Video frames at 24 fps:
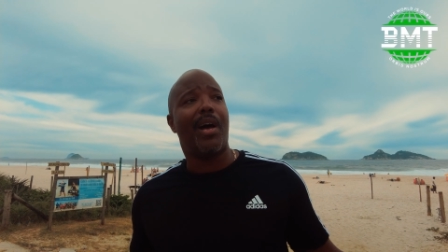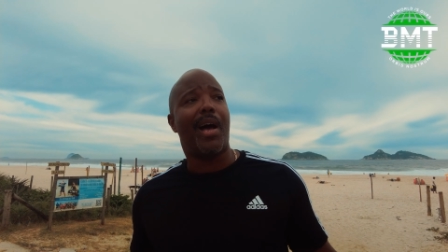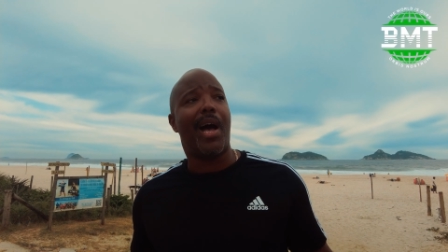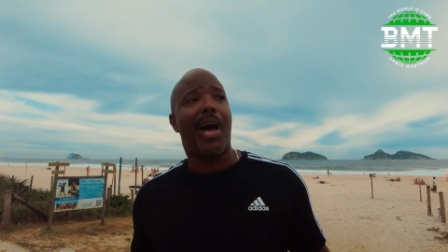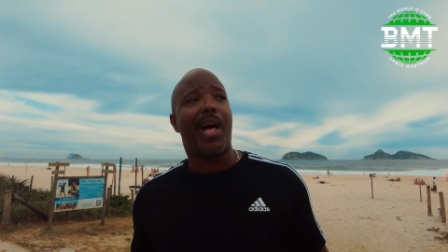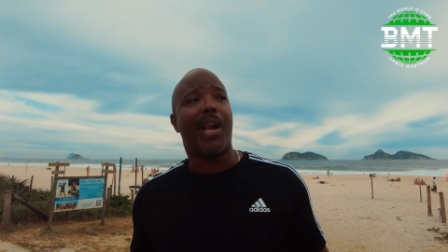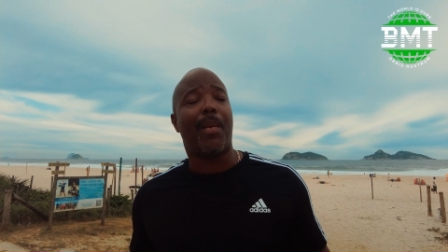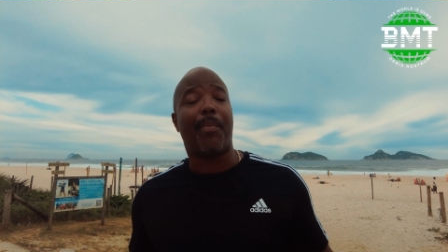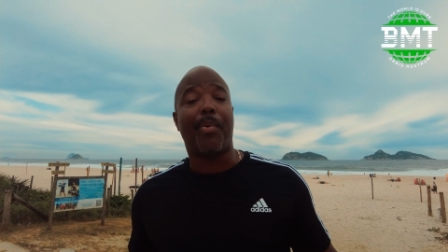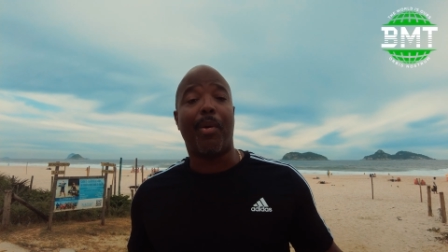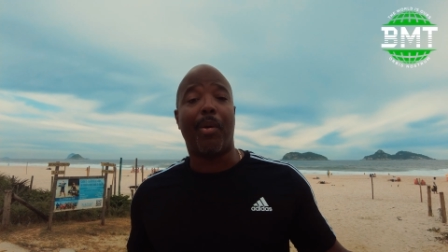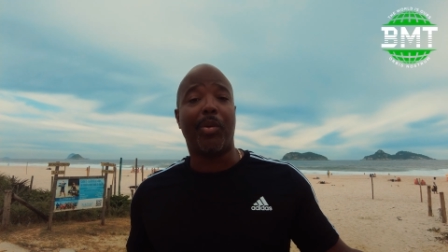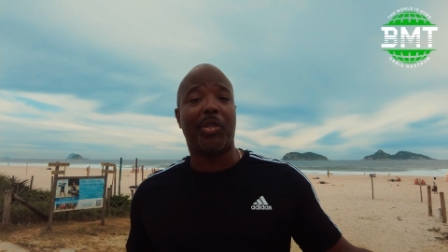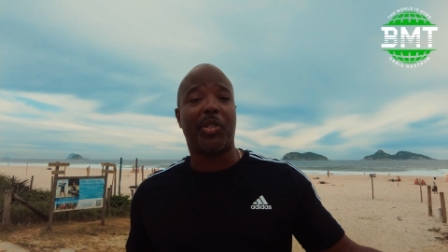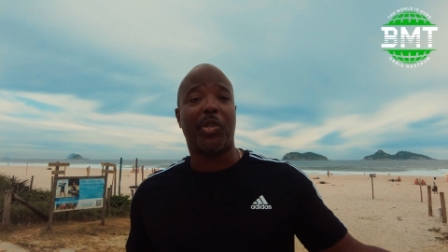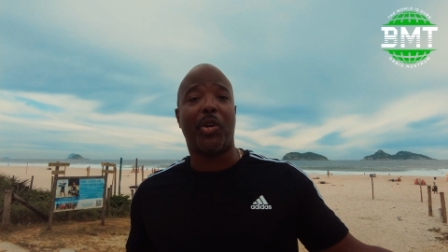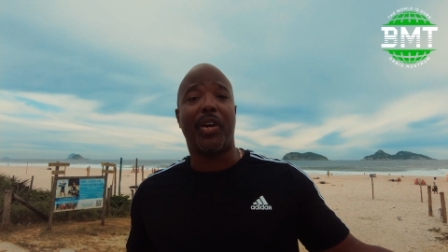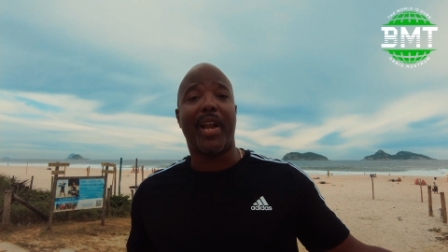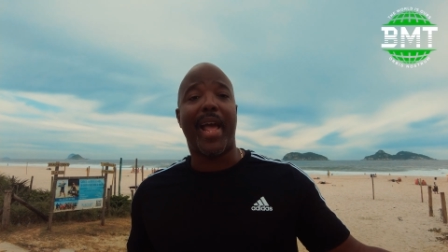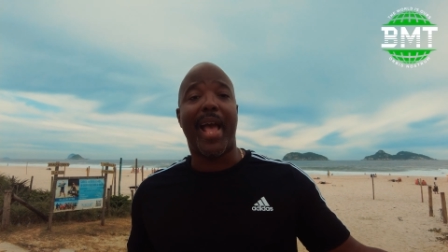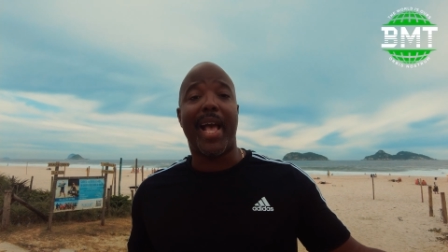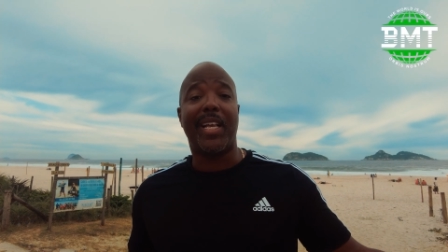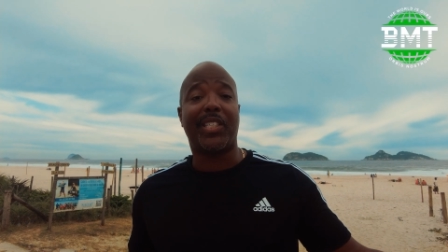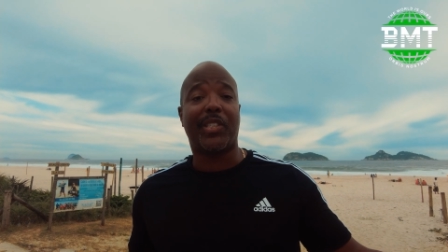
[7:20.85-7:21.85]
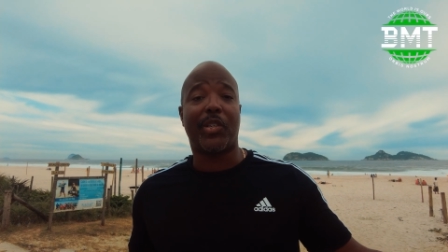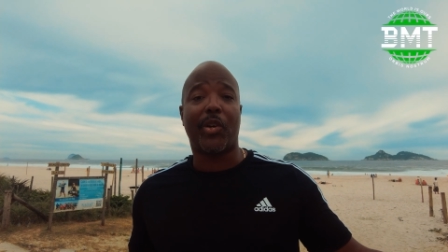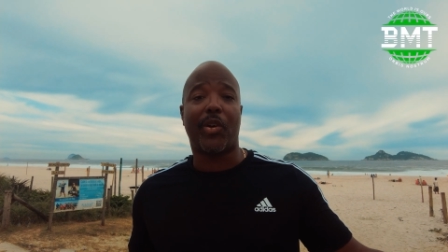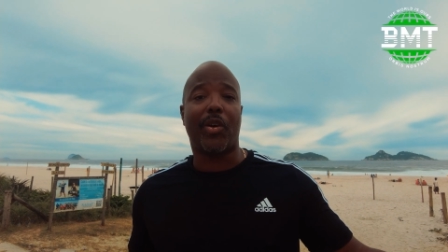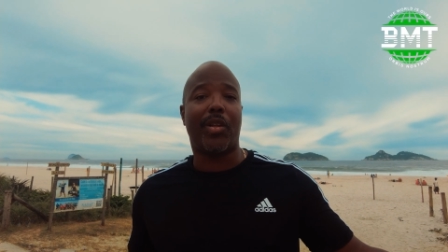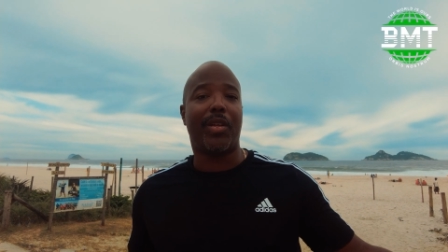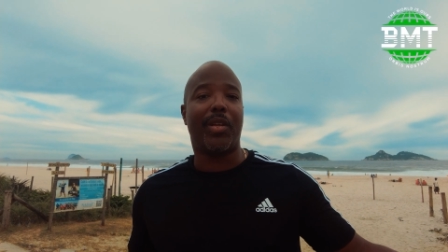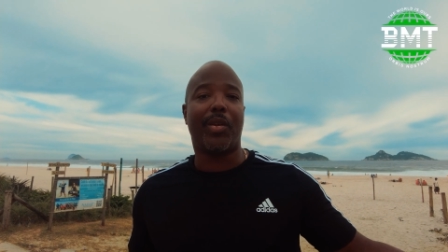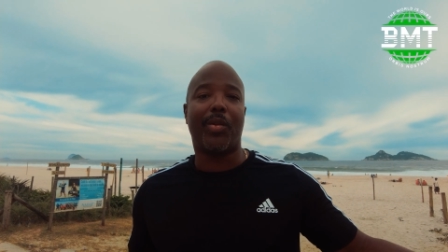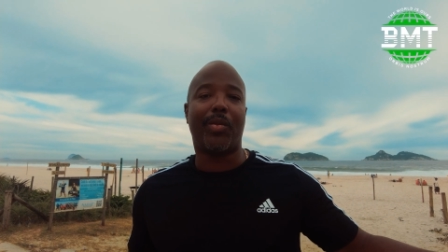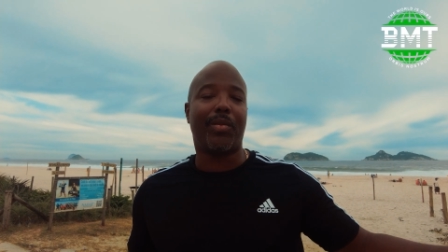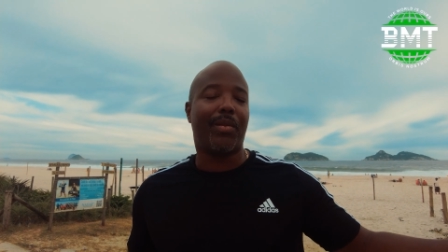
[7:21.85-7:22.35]
I'll approach her and ask her
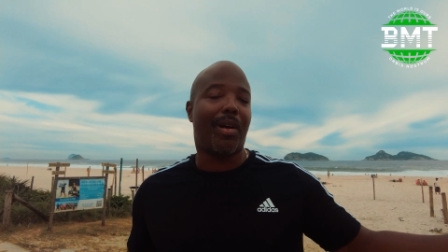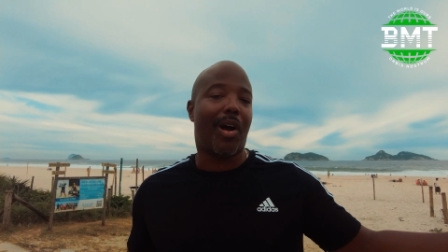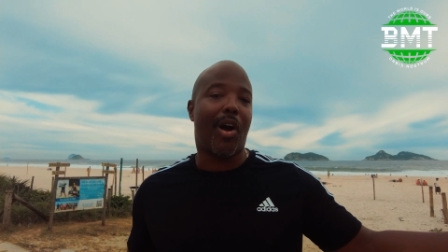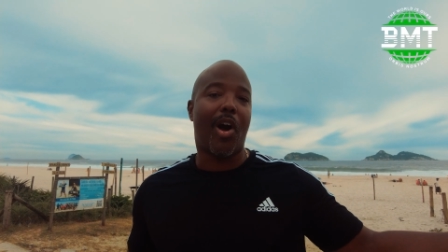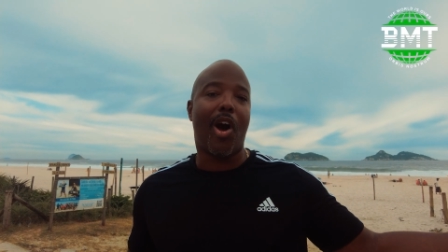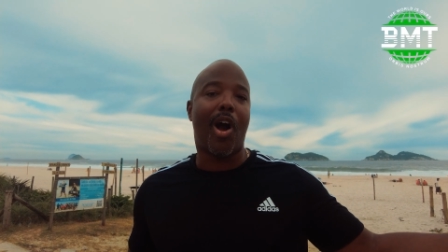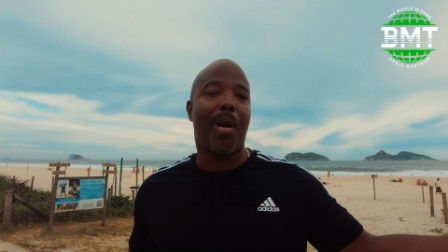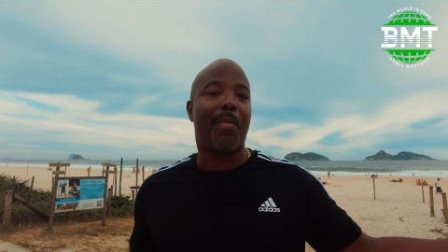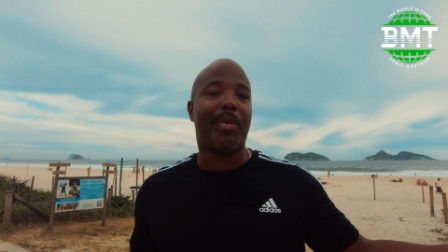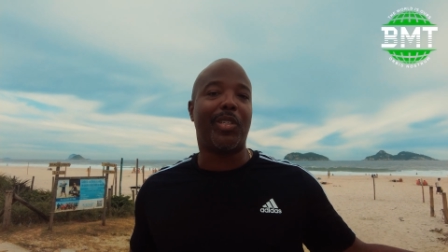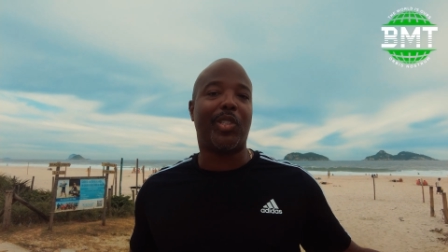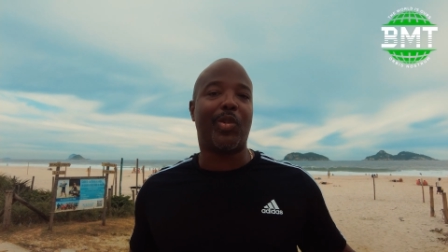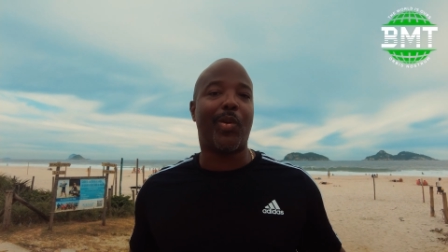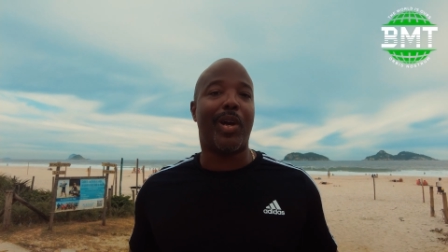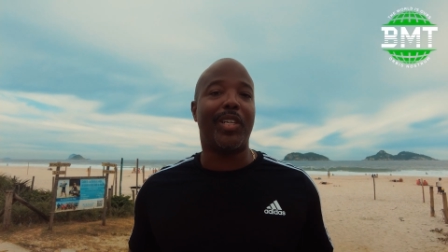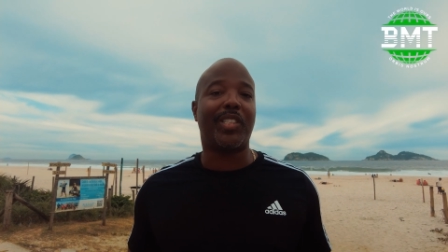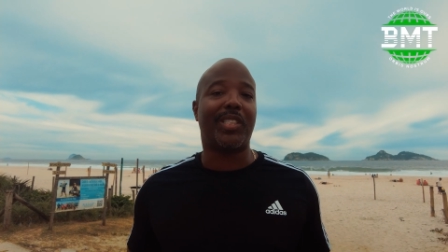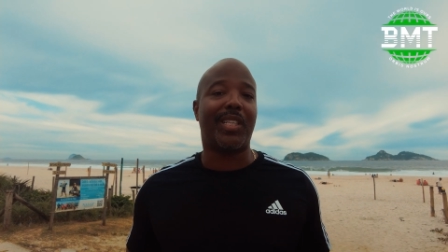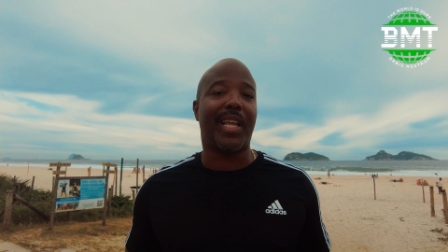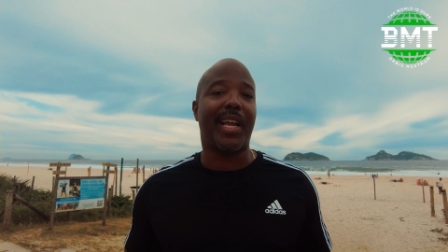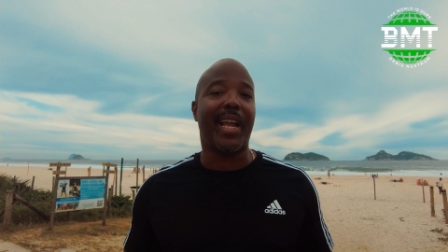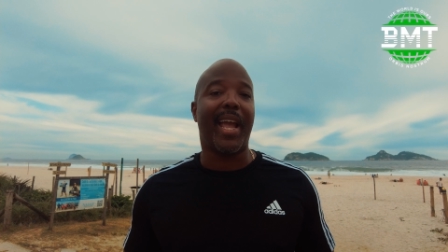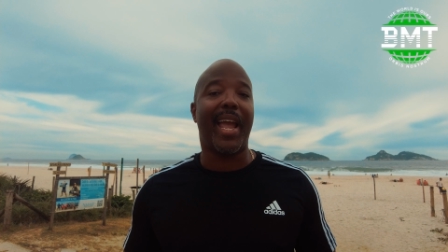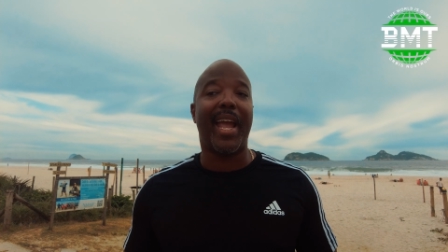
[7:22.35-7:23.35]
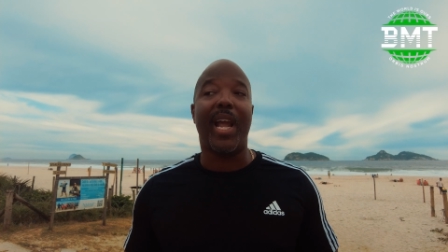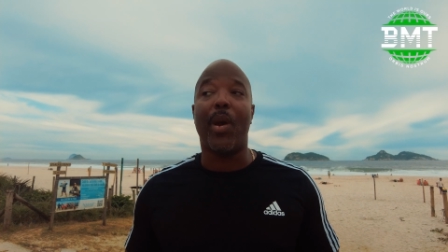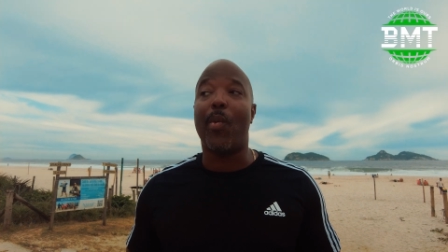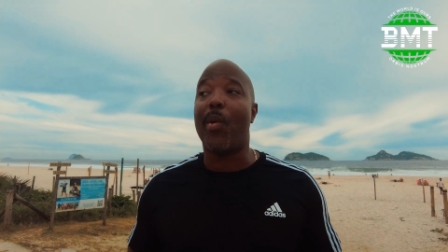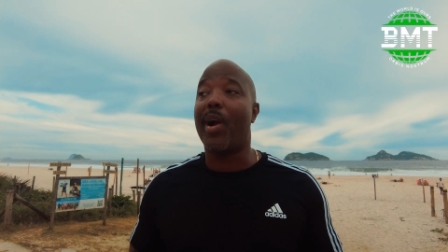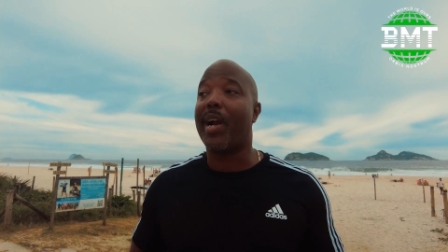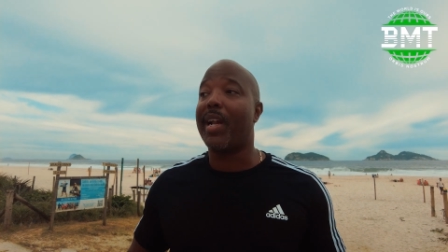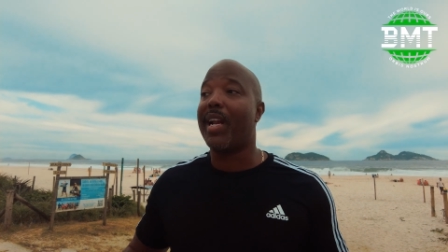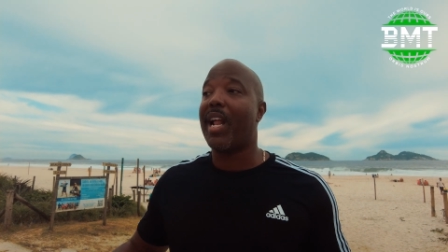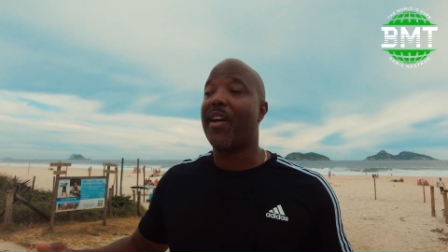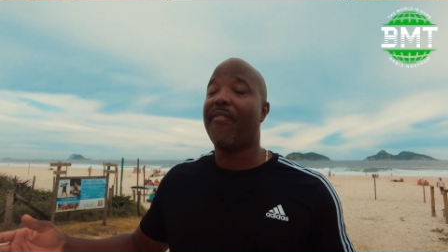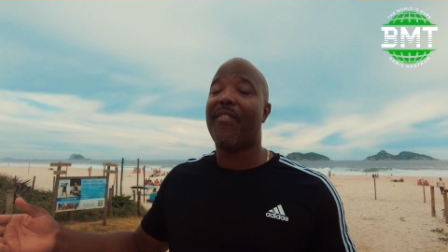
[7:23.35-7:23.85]
a harmless question, like, hey,
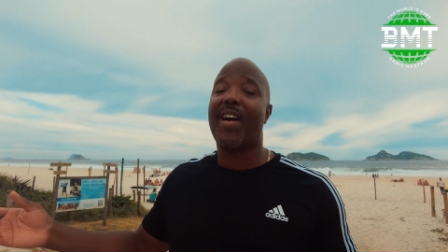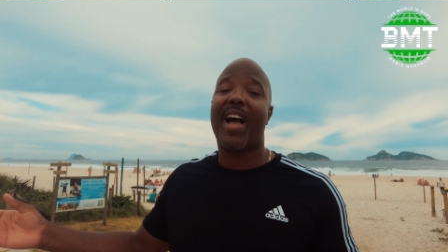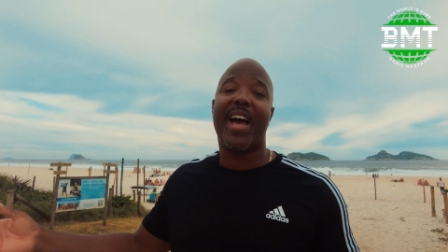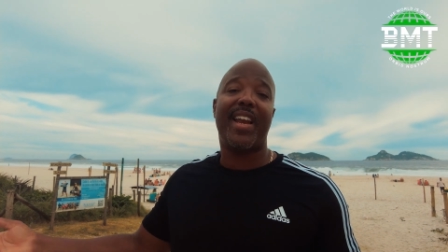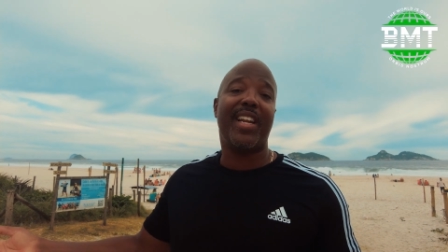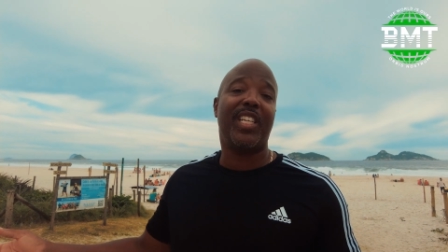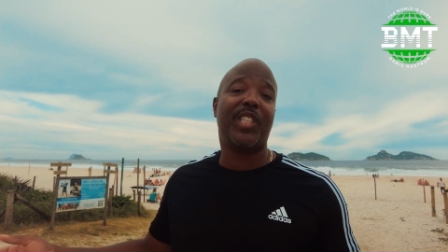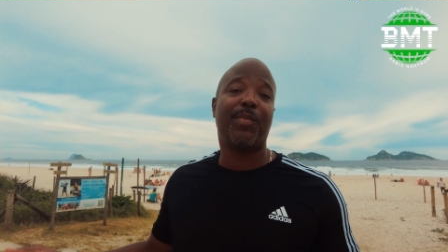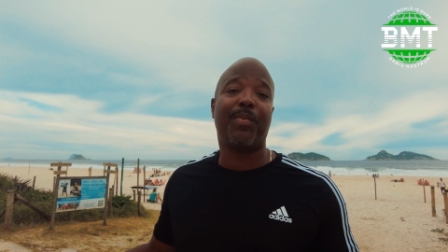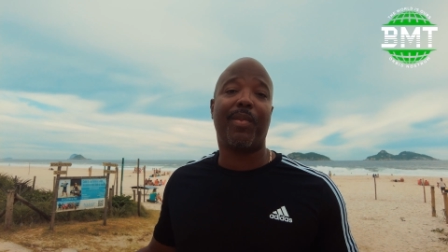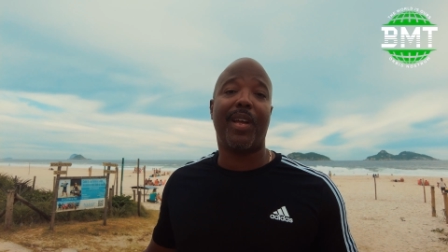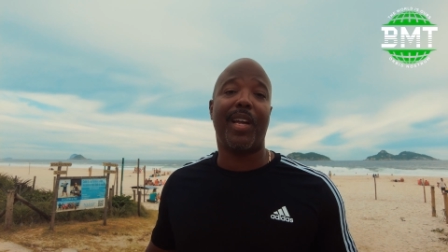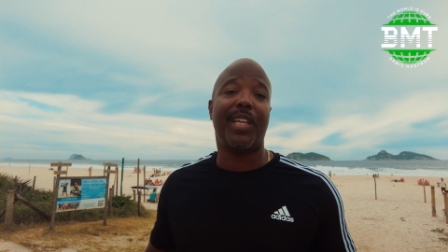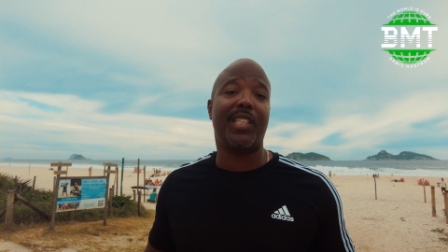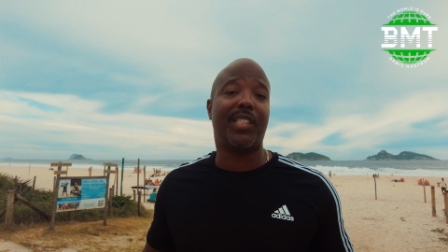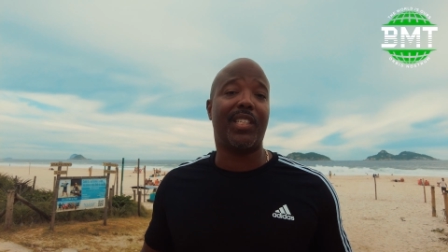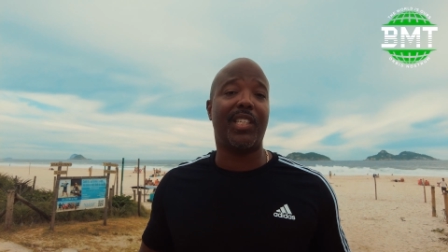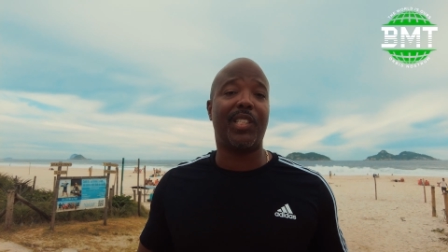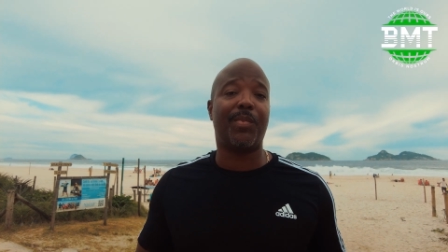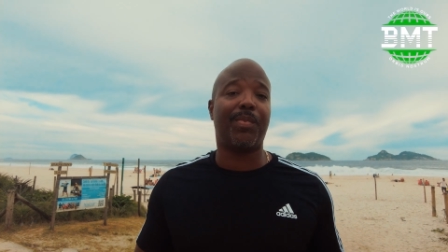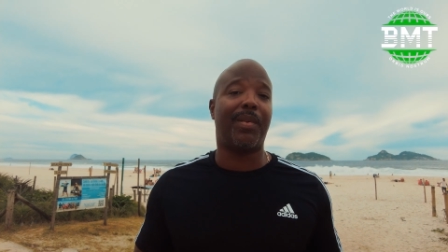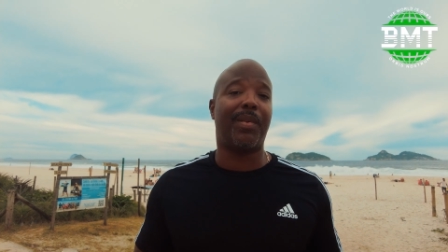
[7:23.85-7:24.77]
where can I find this place?